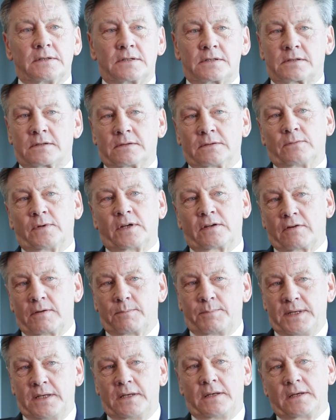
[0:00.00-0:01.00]
So whether
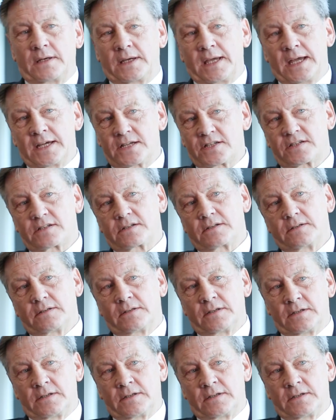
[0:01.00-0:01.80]
it be the guest